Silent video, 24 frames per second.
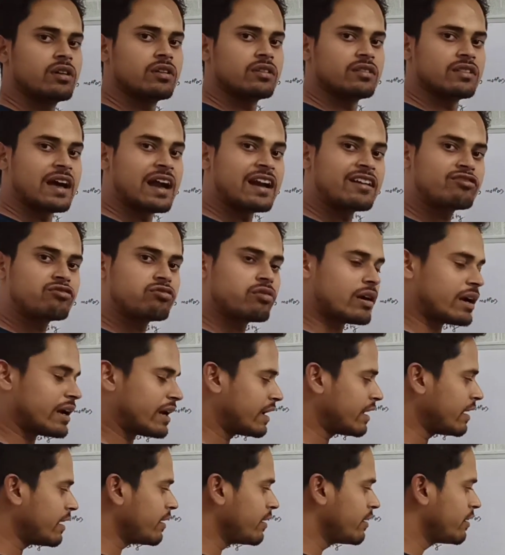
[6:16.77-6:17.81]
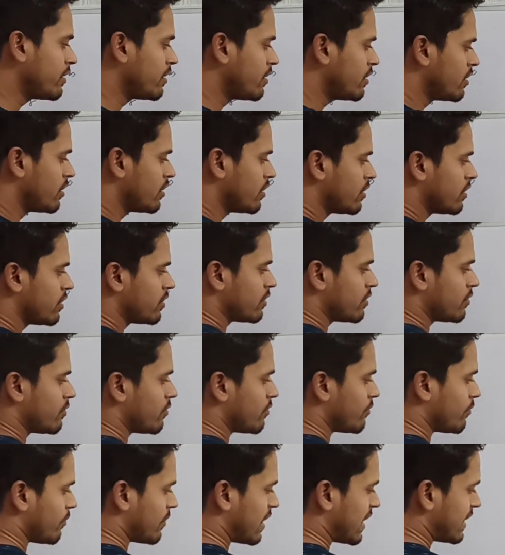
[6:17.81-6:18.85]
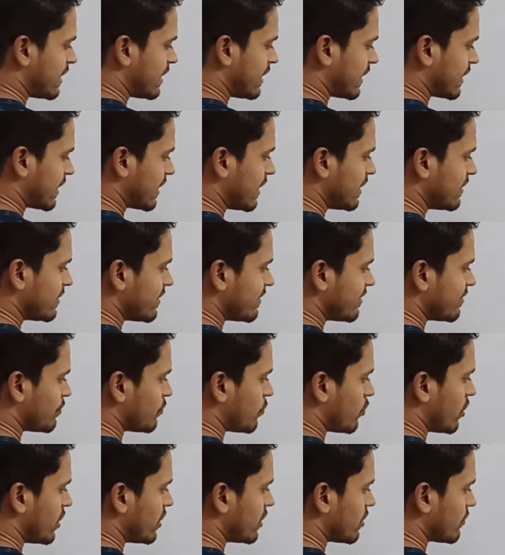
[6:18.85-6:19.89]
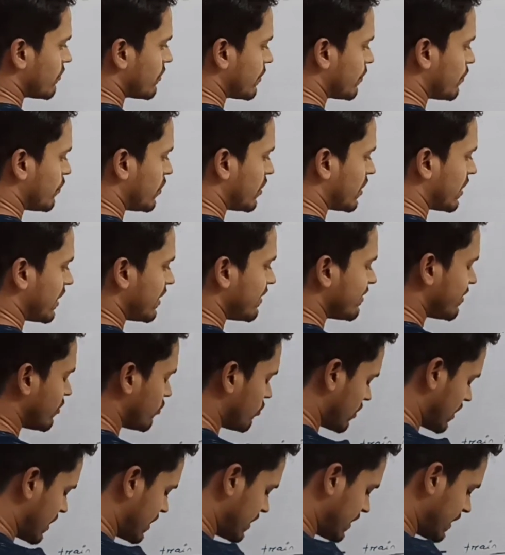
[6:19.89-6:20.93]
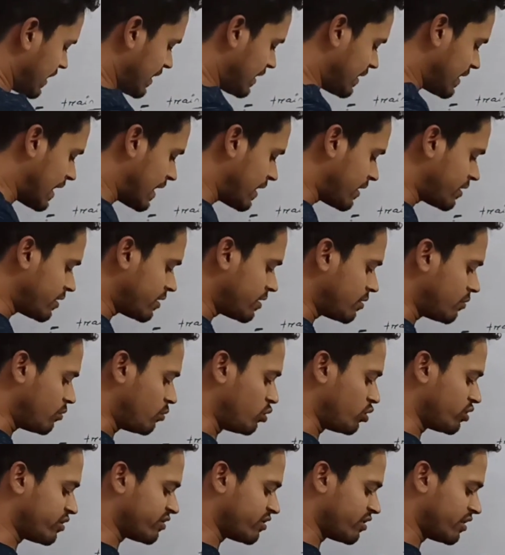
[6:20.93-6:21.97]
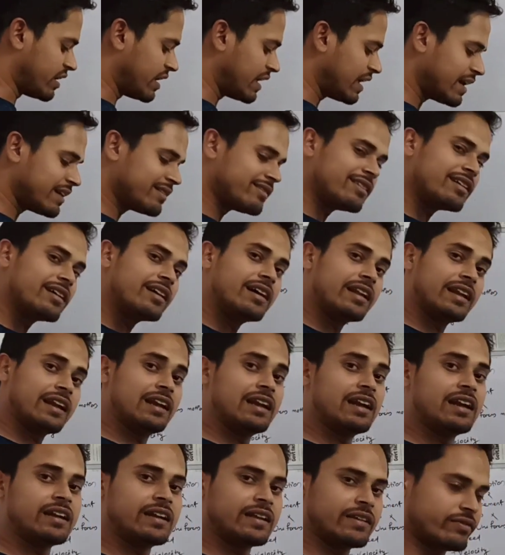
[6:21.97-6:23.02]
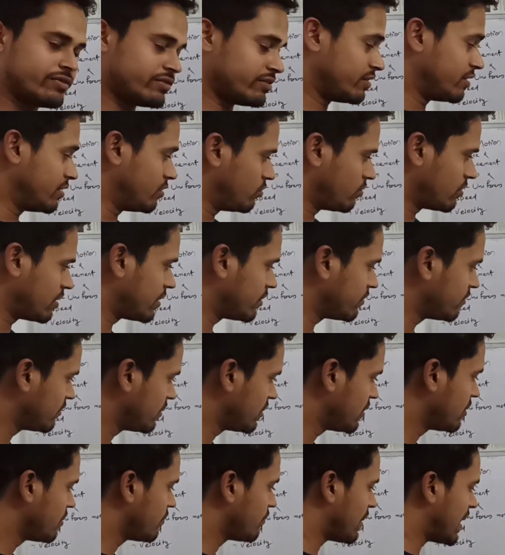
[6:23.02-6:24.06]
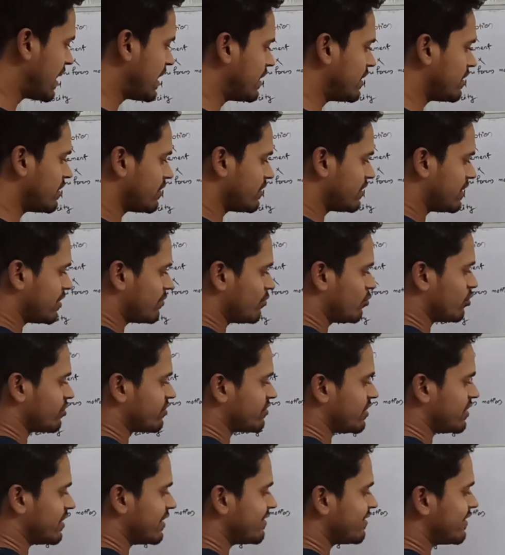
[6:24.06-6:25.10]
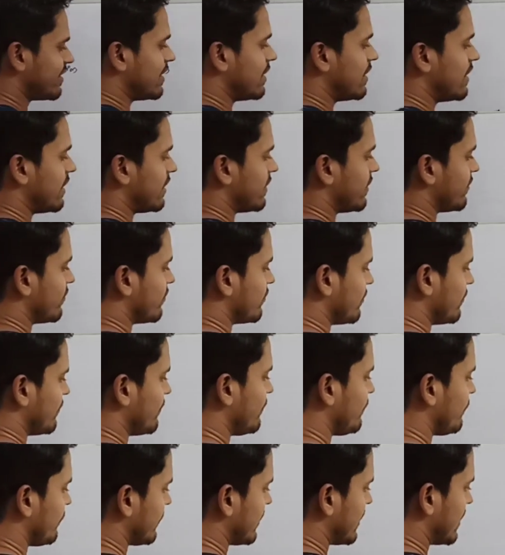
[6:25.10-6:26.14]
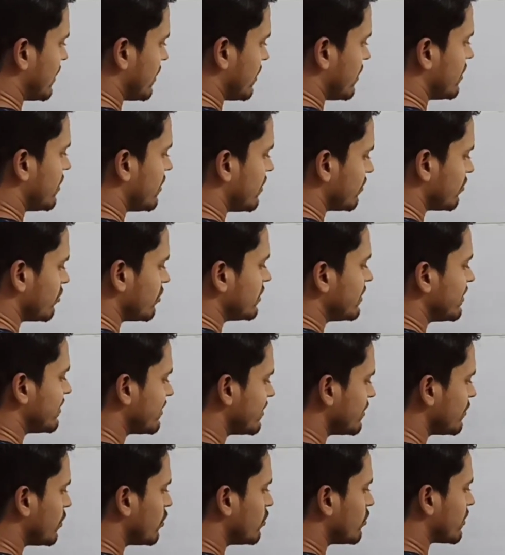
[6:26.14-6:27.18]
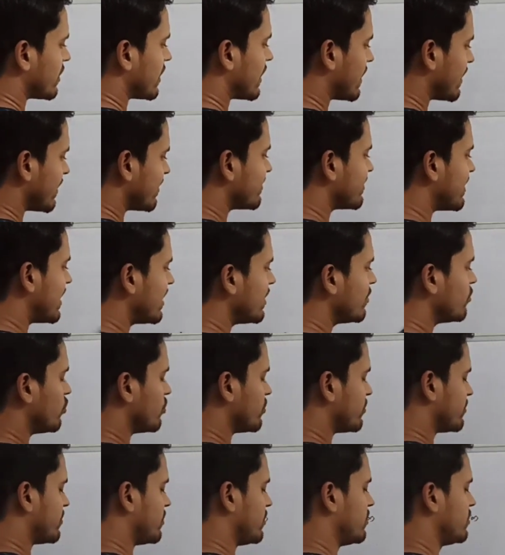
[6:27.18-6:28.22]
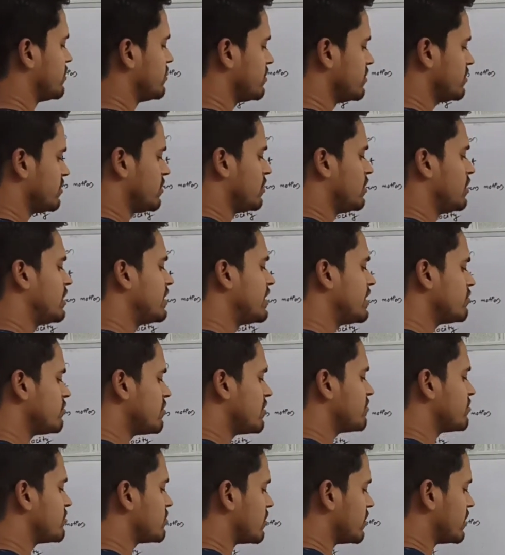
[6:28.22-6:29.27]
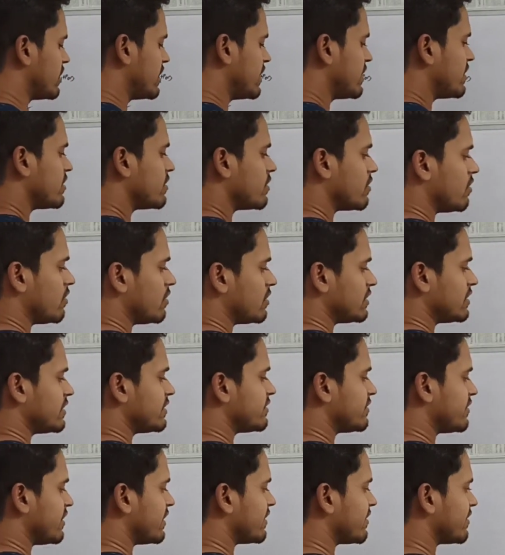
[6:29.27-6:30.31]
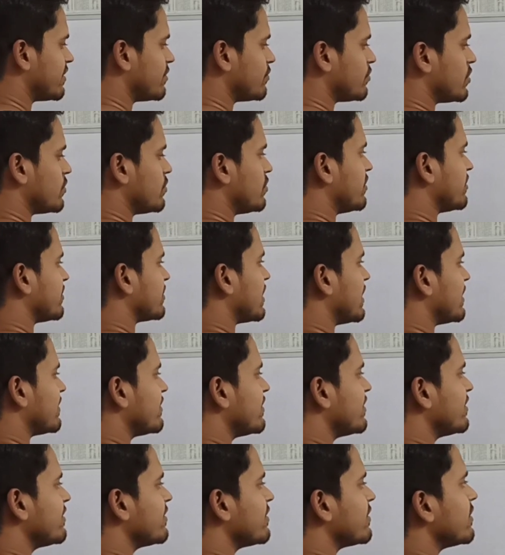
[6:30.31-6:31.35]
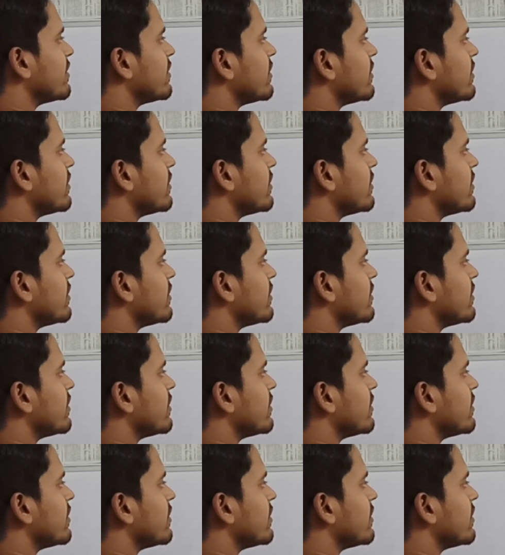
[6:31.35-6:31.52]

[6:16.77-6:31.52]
That's why by taking this point of reference, you can tell that motion is relative. You can find here that motion is relative. So this is about rest and motion. Already you have studied all these things in previous classes.